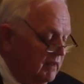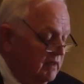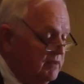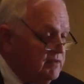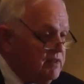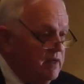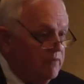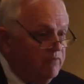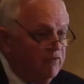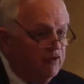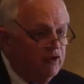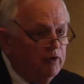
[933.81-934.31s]

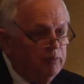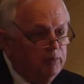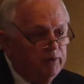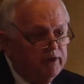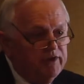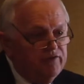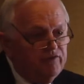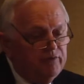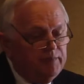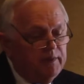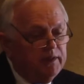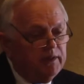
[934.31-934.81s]
Except for a
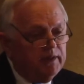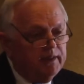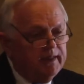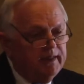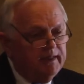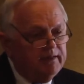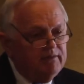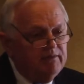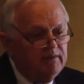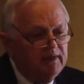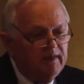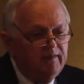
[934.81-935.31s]
brief
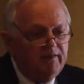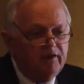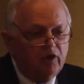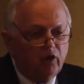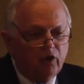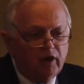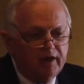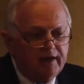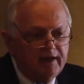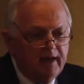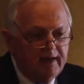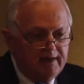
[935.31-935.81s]
period in
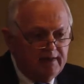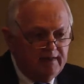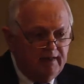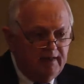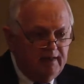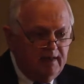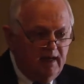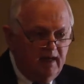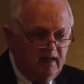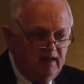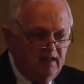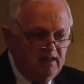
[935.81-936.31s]
the early
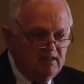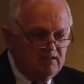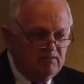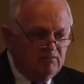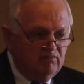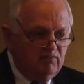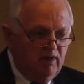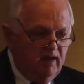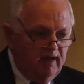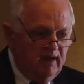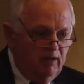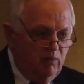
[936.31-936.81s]

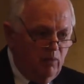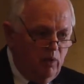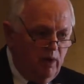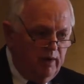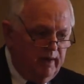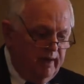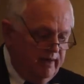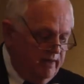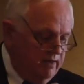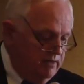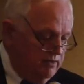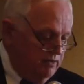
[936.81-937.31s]
1980s,
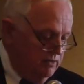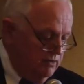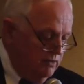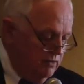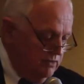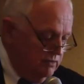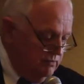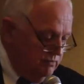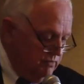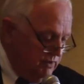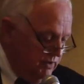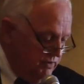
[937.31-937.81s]
81,
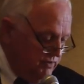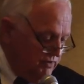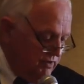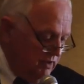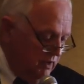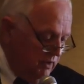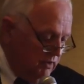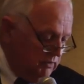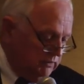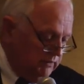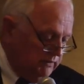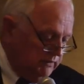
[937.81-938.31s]
82 or
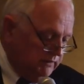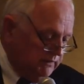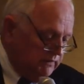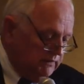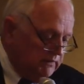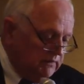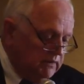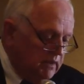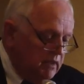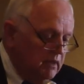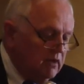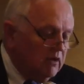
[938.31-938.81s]
so,
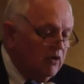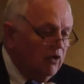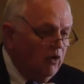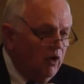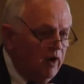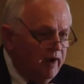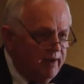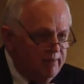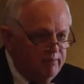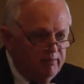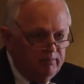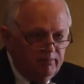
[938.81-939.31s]

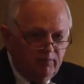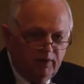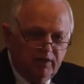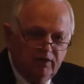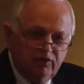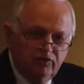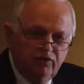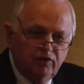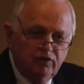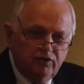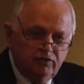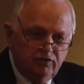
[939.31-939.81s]
crime
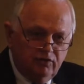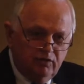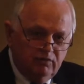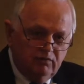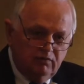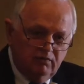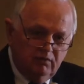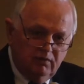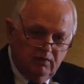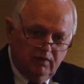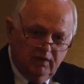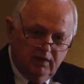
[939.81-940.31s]

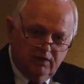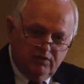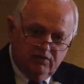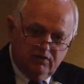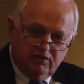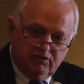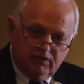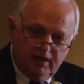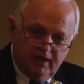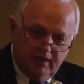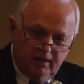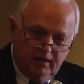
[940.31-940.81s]
continued its
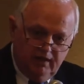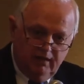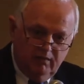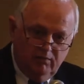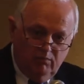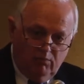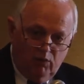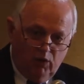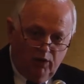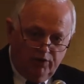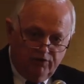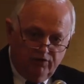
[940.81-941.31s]
steady
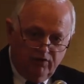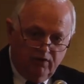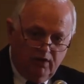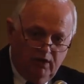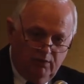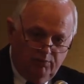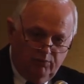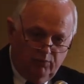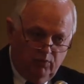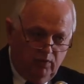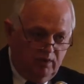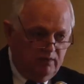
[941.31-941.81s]
march
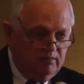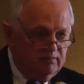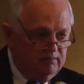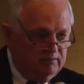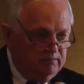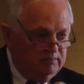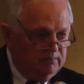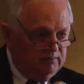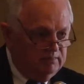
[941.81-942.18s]
upward.